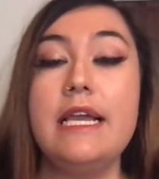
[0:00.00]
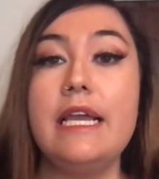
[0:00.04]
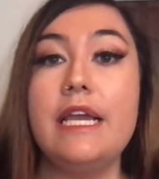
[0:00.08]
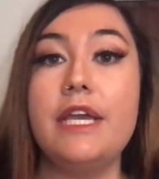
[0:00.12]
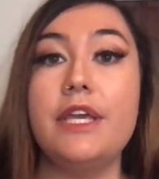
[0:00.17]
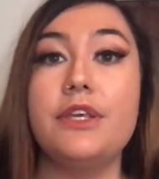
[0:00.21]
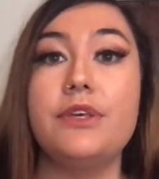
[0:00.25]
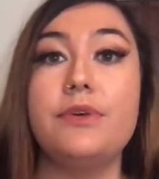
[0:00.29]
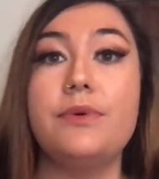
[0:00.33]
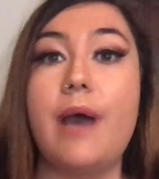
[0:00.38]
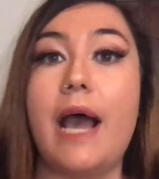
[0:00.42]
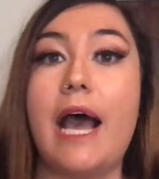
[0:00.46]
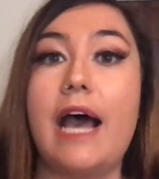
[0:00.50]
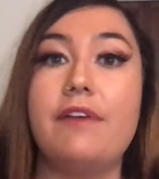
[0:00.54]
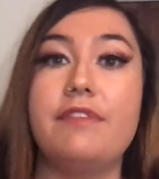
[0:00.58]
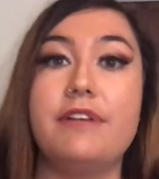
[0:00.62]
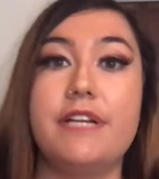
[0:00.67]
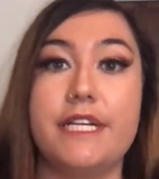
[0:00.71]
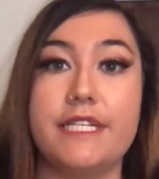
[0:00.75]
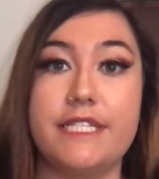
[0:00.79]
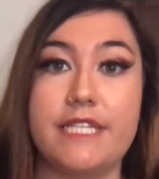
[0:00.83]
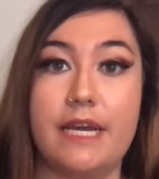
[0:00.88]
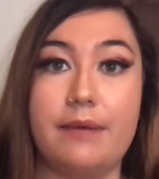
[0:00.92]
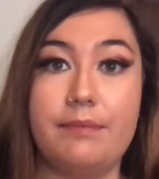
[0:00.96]
You have an
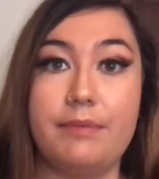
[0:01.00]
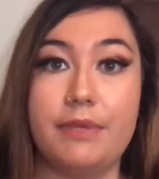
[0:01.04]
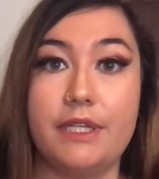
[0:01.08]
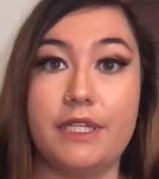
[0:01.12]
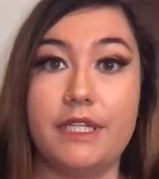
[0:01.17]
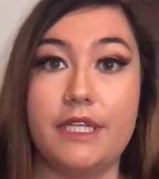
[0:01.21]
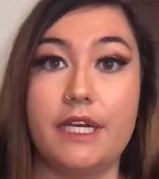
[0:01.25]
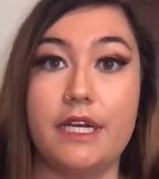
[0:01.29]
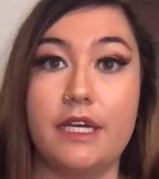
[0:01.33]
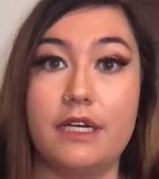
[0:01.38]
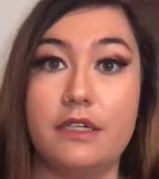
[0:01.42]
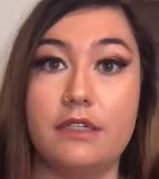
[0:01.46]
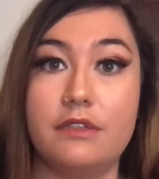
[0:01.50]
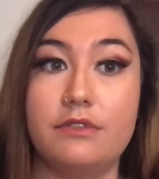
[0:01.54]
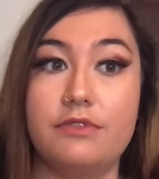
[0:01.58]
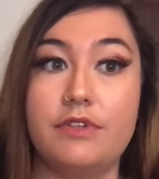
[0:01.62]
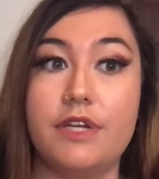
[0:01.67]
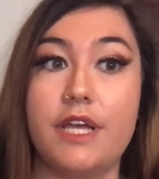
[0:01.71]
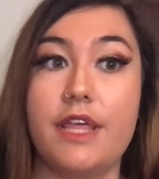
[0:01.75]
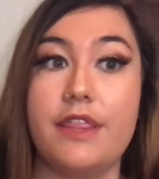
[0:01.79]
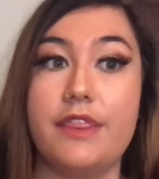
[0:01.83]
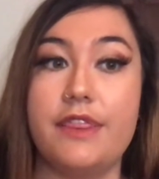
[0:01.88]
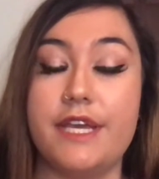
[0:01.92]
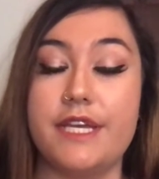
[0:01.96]
example of
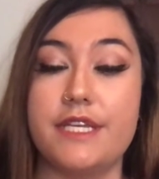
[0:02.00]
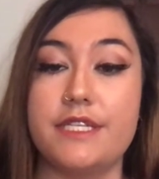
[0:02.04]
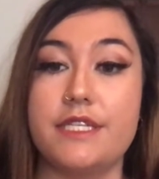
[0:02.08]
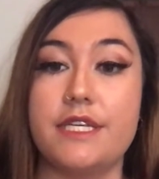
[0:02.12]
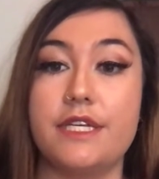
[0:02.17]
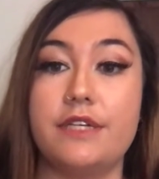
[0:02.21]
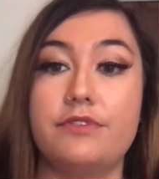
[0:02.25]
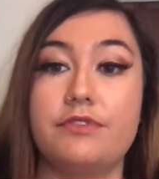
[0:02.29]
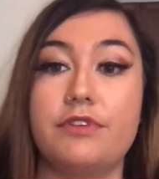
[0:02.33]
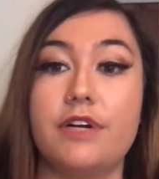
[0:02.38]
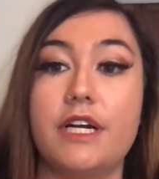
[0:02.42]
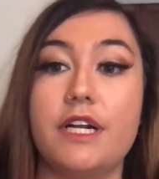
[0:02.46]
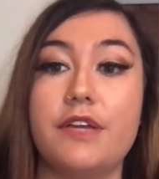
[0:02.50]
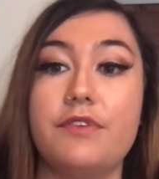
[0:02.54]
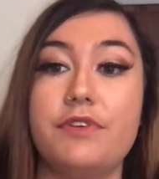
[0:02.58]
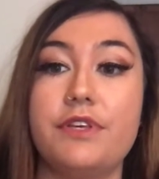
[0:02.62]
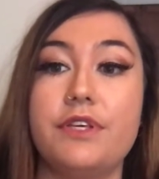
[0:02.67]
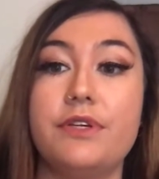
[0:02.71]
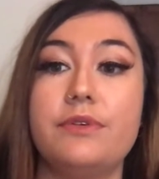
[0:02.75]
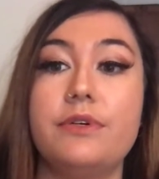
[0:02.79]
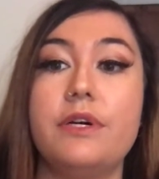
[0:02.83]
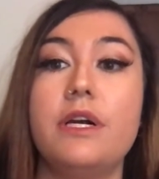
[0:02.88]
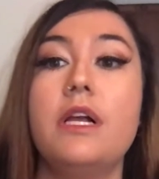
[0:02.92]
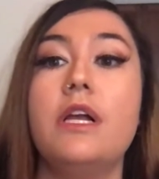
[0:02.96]
this in front of
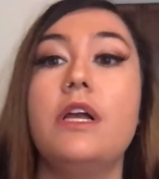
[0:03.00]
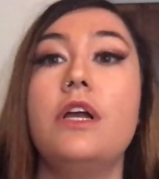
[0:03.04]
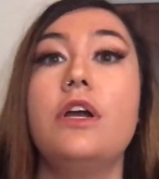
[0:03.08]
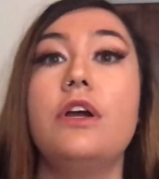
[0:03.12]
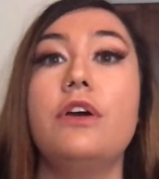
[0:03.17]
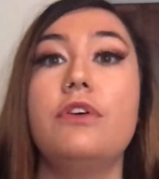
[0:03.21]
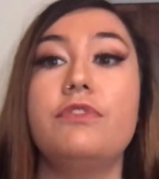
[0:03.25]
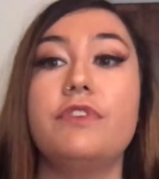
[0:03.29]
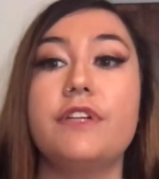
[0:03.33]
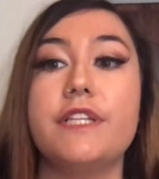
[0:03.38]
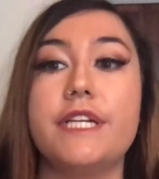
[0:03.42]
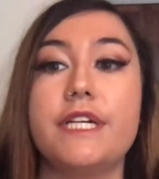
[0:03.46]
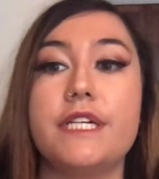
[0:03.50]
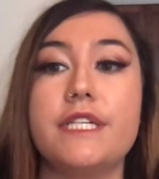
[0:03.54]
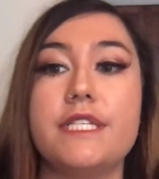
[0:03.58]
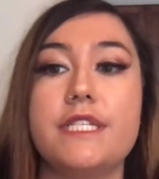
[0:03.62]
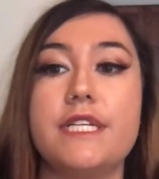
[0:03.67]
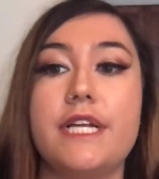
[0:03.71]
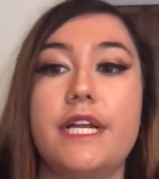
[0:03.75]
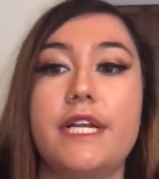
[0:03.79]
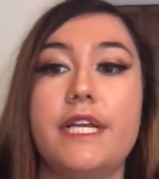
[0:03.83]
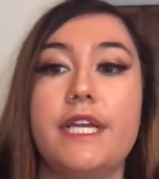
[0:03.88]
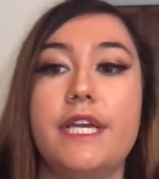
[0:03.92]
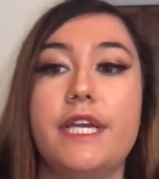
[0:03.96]
you. For their
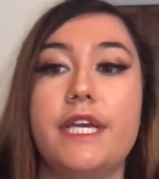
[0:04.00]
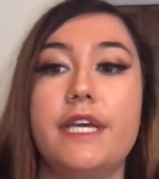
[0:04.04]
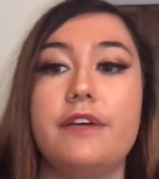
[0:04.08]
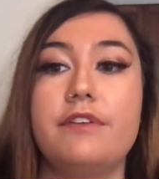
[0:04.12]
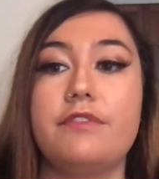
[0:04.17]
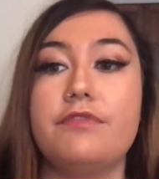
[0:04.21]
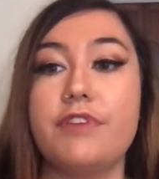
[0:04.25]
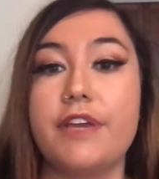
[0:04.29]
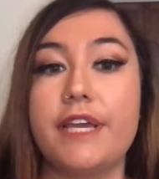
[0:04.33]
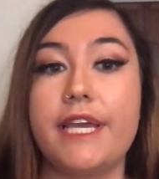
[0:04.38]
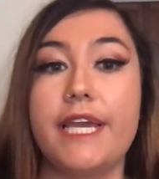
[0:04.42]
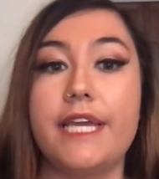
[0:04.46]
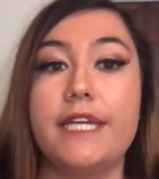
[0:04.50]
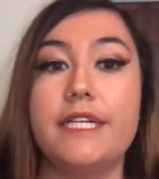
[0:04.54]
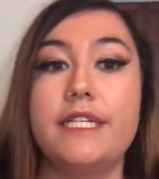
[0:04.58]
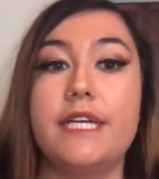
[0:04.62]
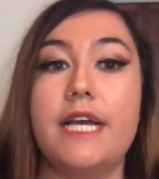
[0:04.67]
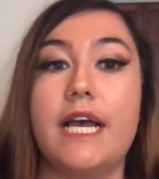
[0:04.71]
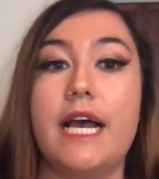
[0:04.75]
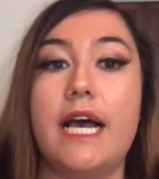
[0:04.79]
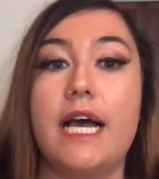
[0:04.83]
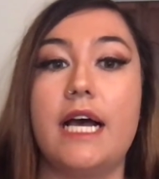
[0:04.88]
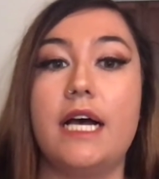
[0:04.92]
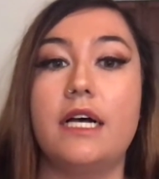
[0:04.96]
study, Fink et
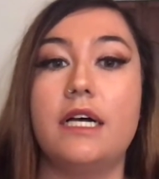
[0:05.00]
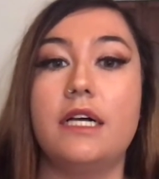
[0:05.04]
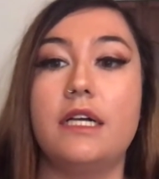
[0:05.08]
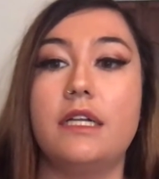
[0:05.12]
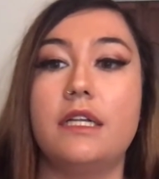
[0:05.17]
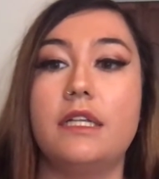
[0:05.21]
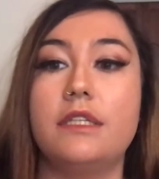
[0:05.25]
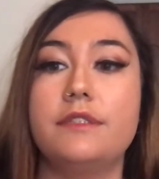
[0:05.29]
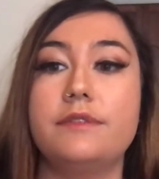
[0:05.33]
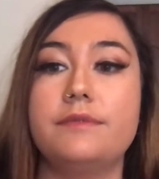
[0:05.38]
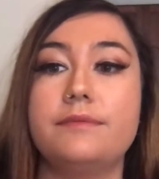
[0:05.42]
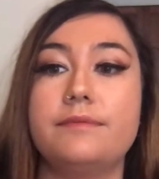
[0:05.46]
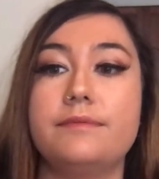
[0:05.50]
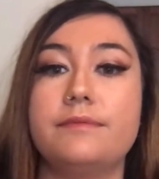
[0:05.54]
al.